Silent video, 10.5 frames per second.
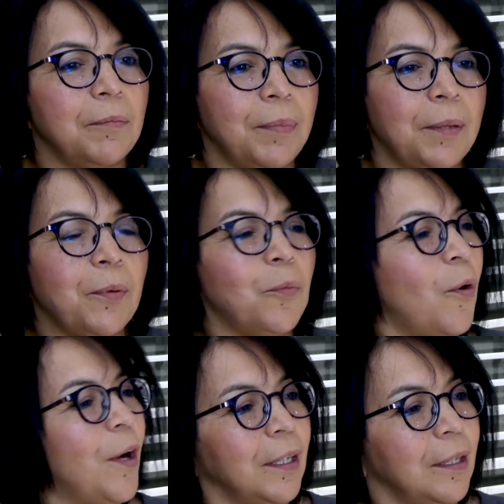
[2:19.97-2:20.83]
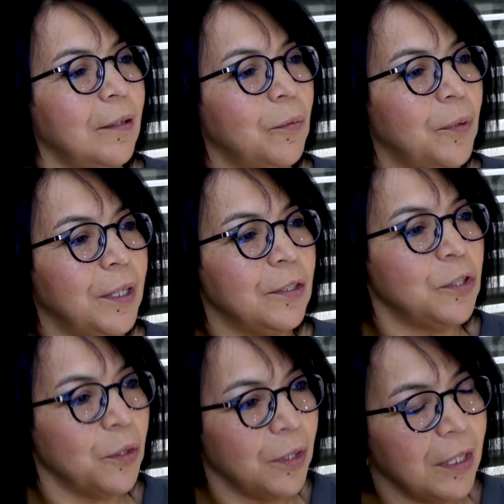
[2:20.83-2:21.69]
people wanted,
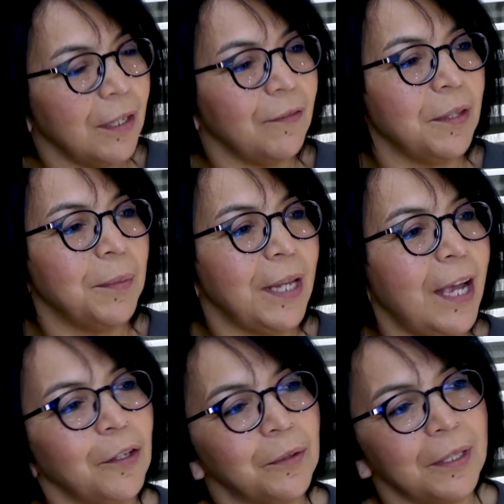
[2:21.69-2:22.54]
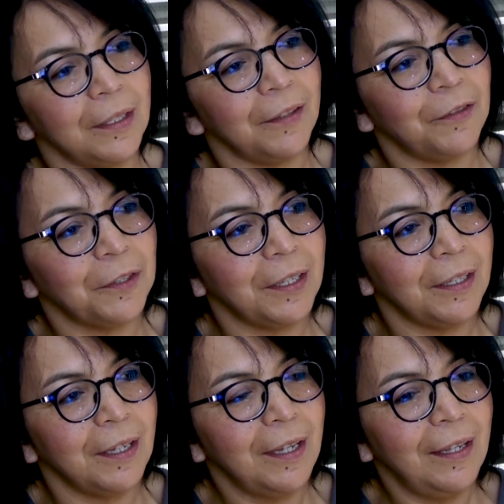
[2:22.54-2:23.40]
what you could give them and how you delivered
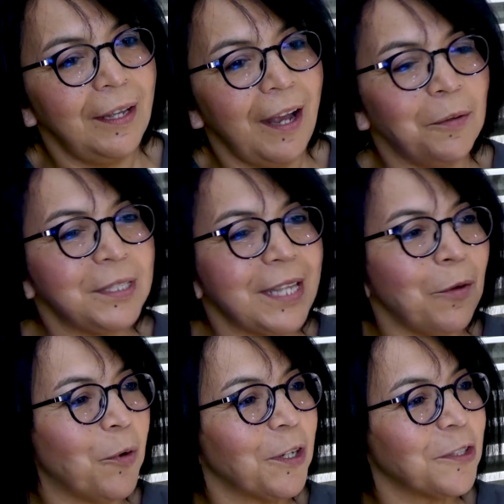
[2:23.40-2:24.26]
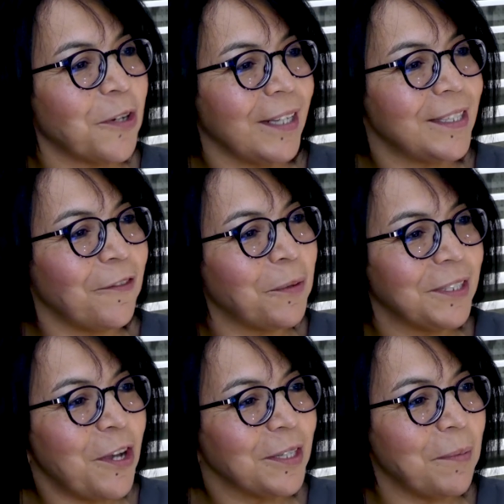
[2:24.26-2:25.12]
it. I always say word tracks.
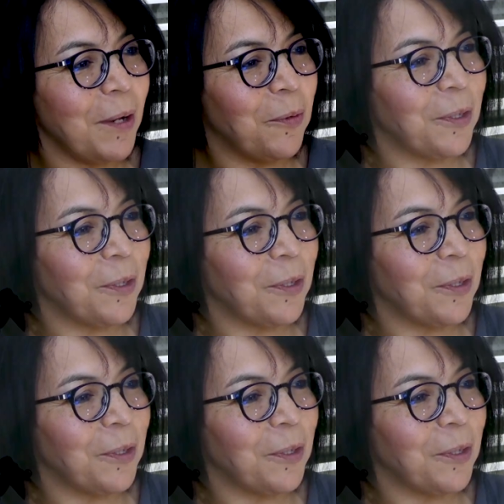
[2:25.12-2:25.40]
Everyone talks about